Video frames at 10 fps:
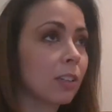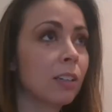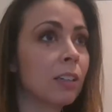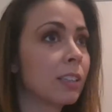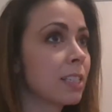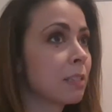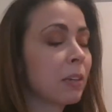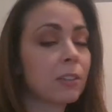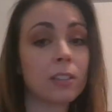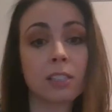Oh, this
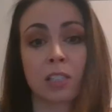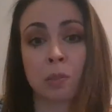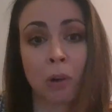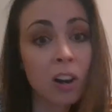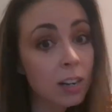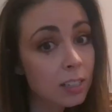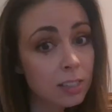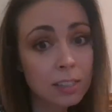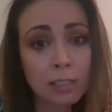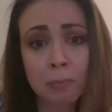mother is smart.
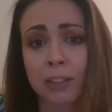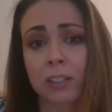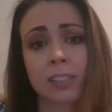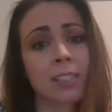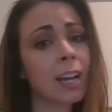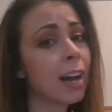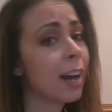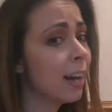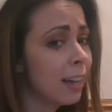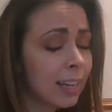This mother is
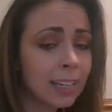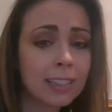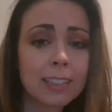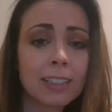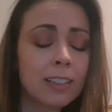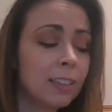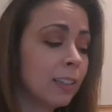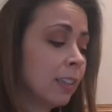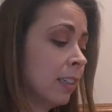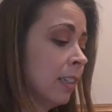kind.
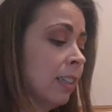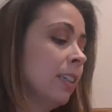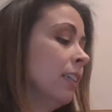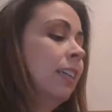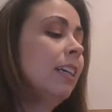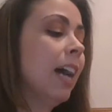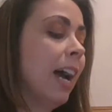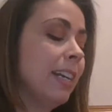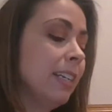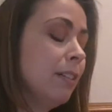
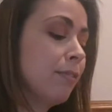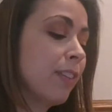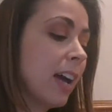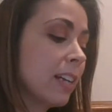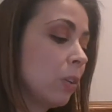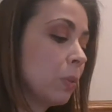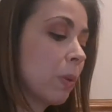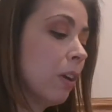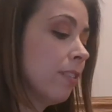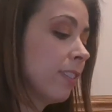I didn't find old
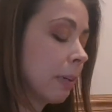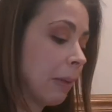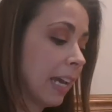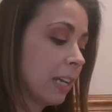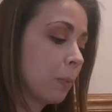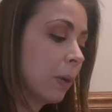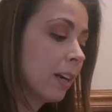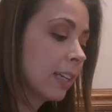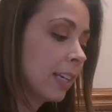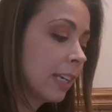roving man.
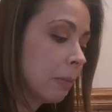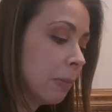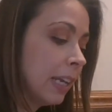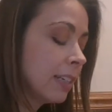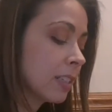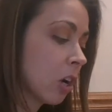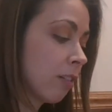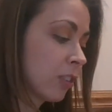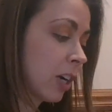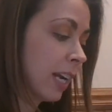Where can he be?
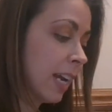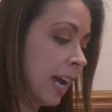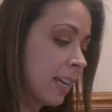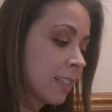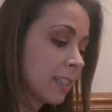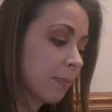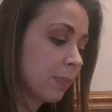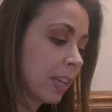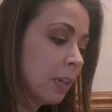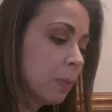Soft Rain asked.
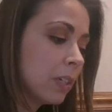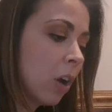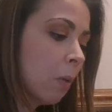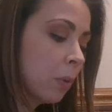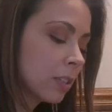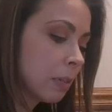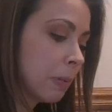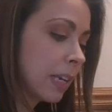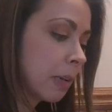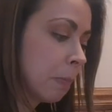He would not want to
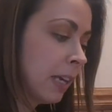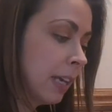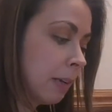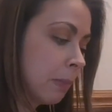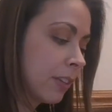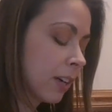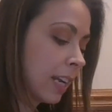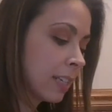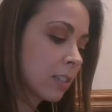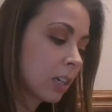be in a pen, Mother
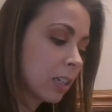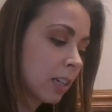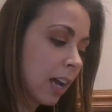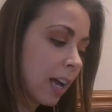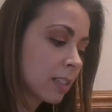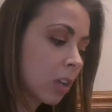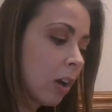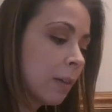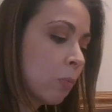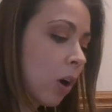answered. I saw
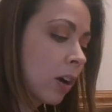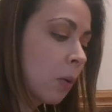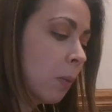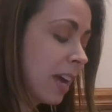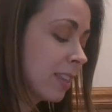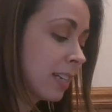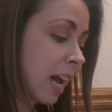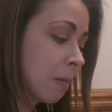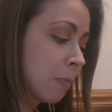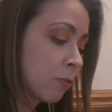him walk away the
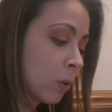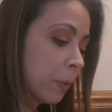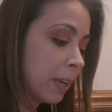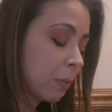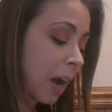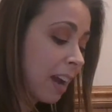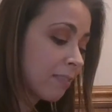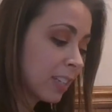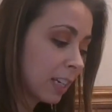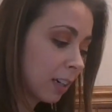night before we
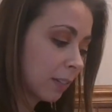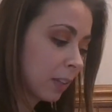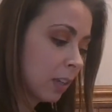arrived here.